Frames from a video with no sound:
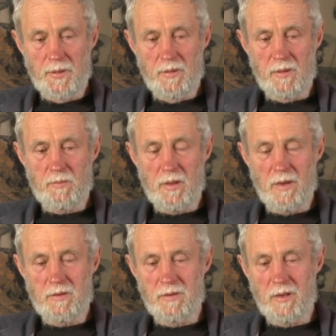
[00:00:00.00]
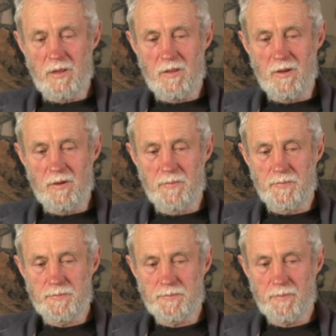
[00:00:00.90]
this place. And the other thing,
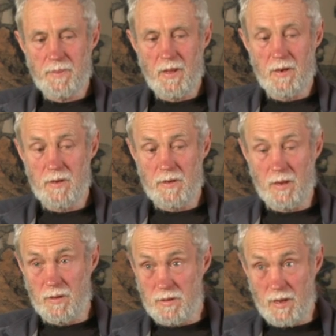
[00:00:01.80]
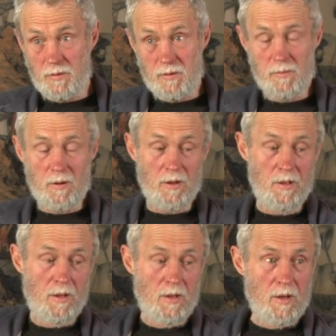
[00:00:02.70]
and this comes from my
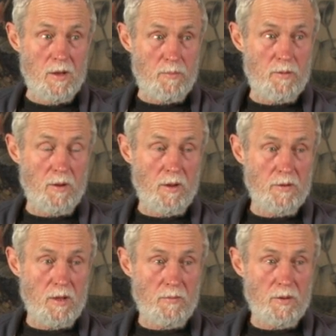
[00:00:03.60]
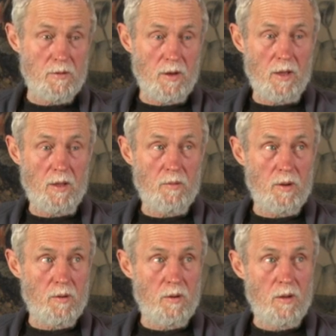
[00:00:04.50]
upbringing in South Australia,
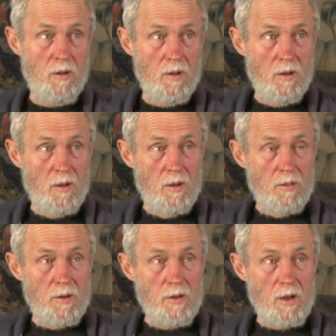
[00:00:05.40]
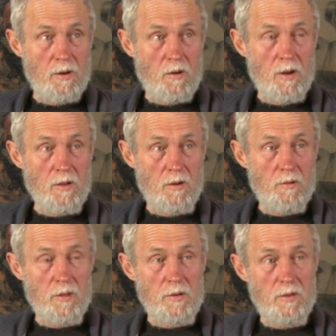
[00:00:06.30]
where the town I got,
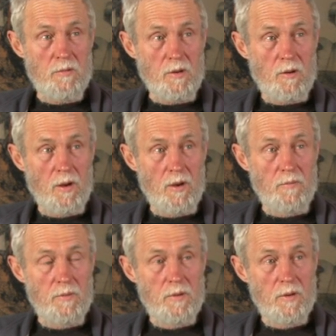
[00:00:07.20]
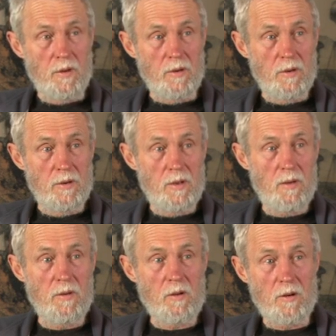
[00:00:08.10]
or the district I lived in,
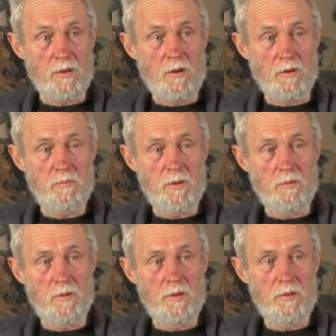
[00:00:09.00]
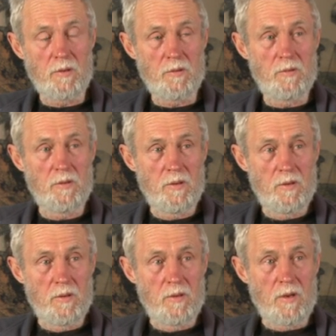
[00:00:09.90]
never got its hospital until
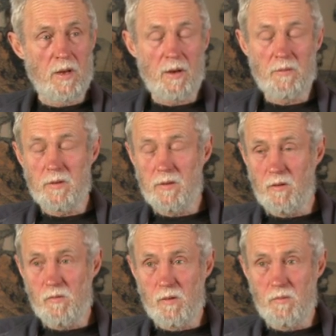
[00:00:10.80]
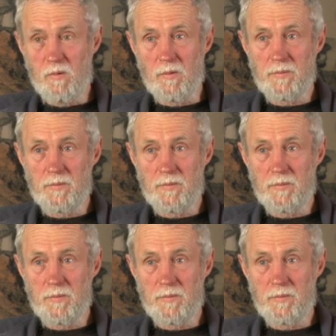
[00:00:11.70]
after the Second World War.